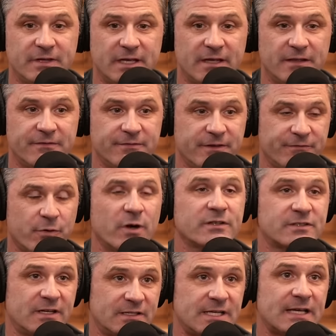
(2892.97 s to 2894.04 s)
Uh, the fork's
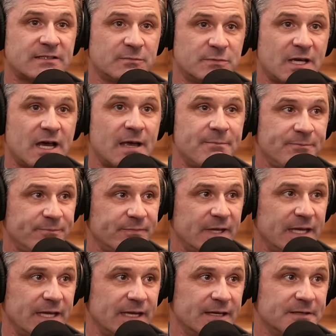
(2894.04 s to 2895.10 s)
going to take some time,
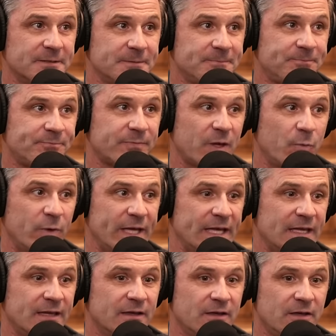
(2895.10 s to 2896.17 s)
and
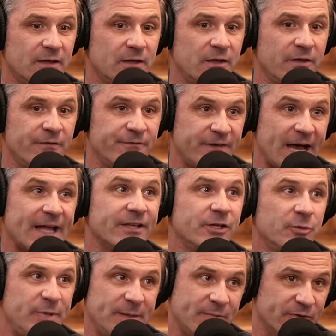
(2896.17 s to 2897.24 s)
we
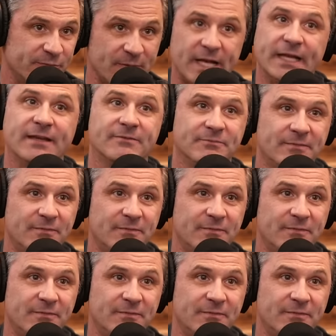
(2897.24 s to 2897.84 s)
value people's money.